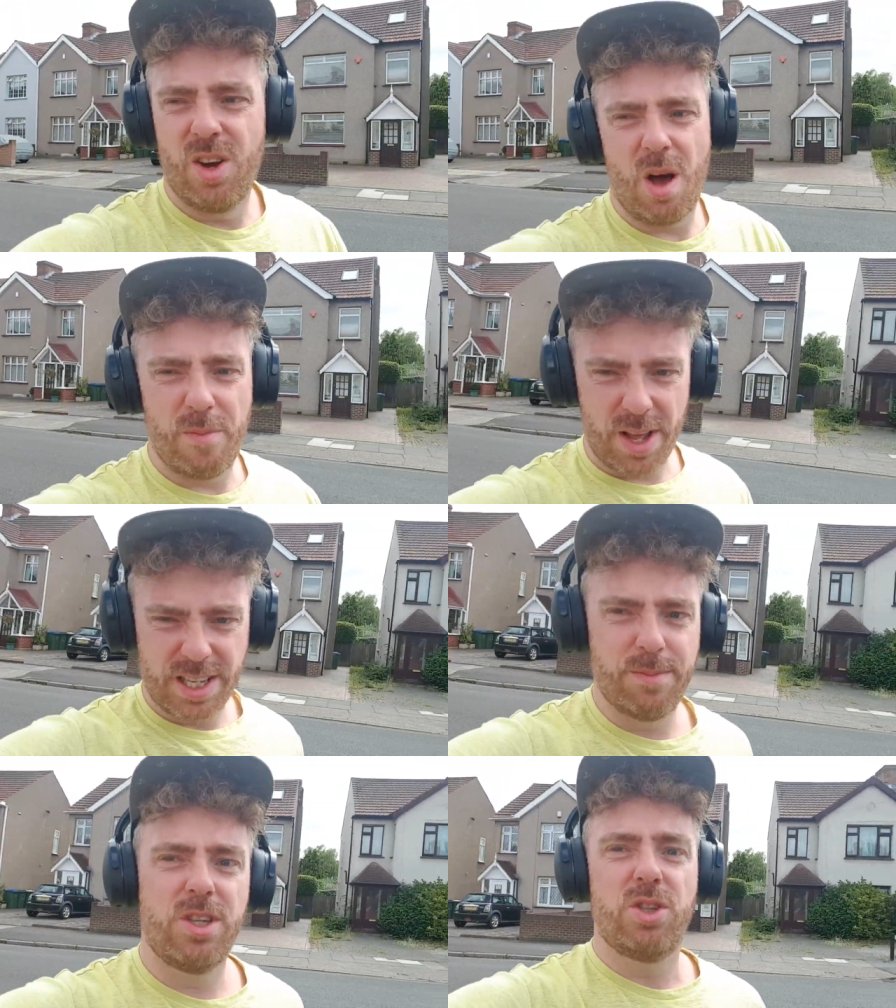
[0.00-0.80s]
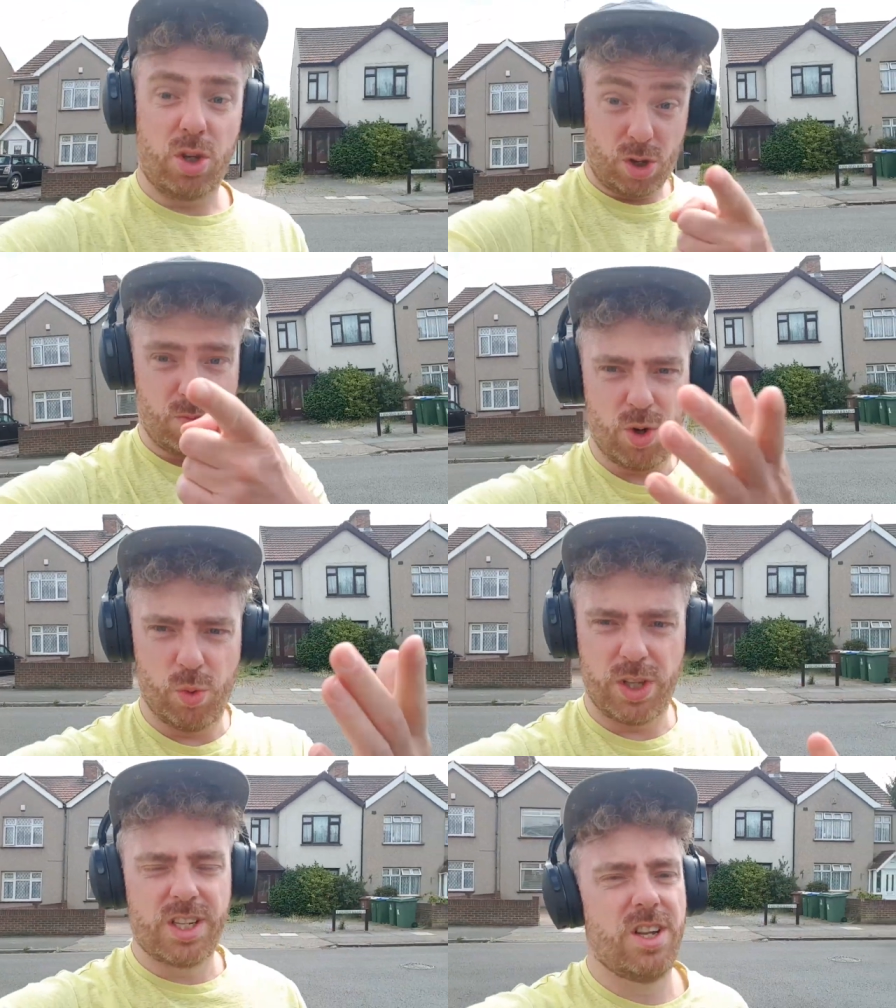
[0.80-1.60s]
I'm attempting to
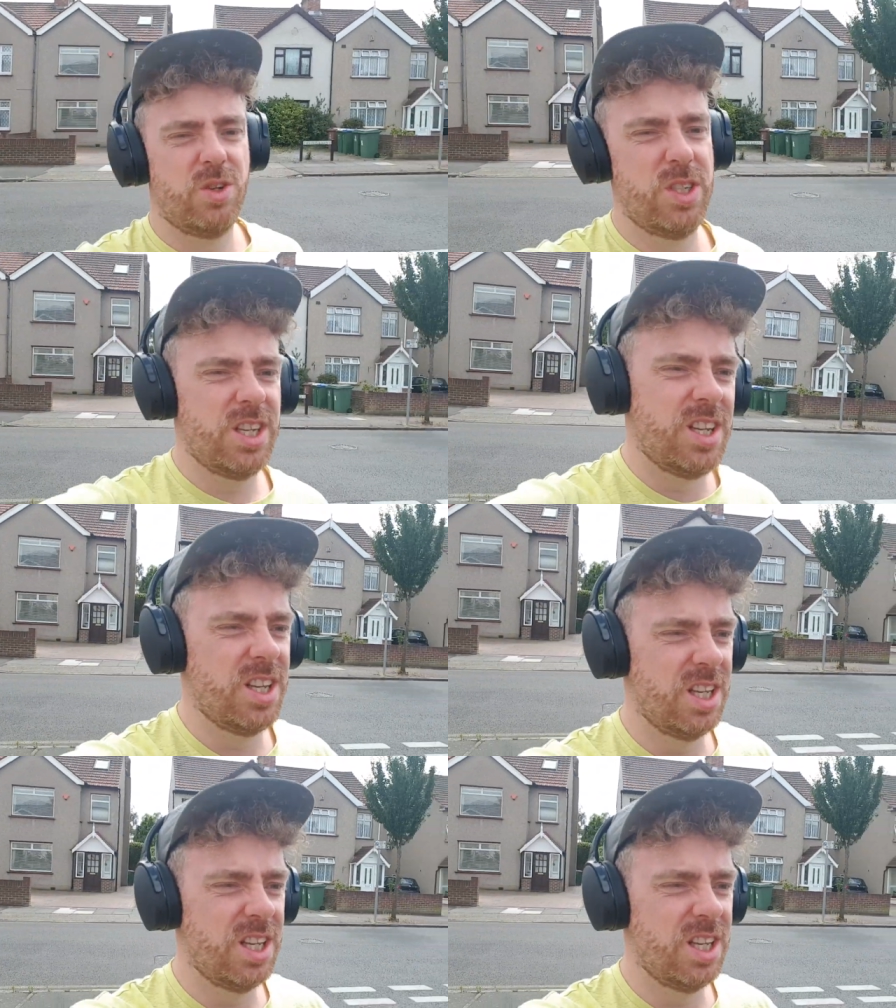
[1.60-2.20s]
record this like you're seeing,